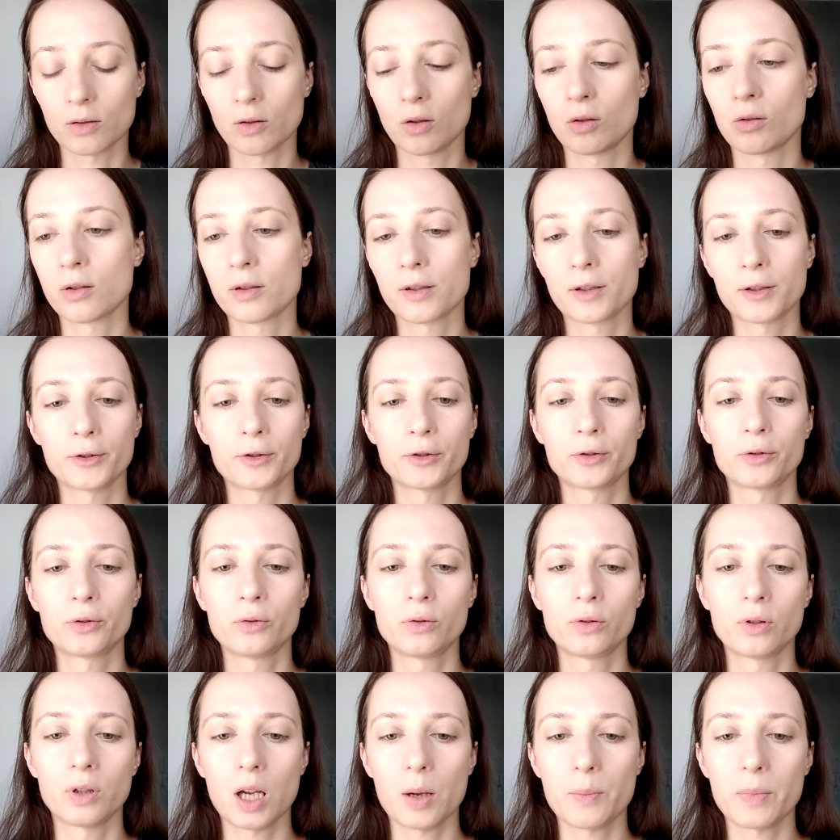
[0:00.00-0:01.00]
also
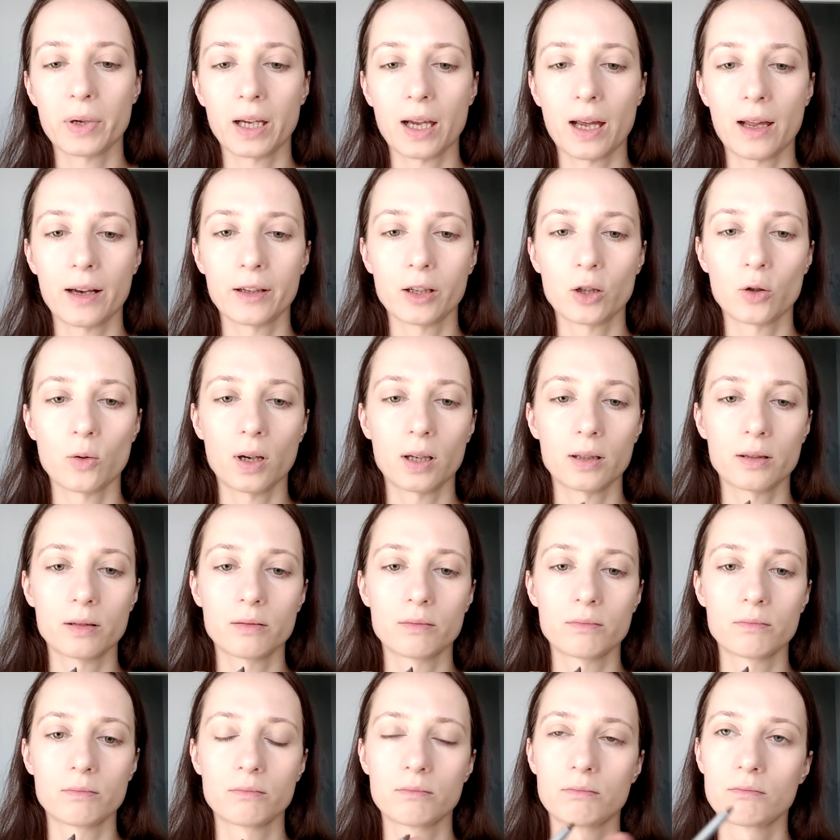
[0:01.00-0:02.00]
a mechanic one,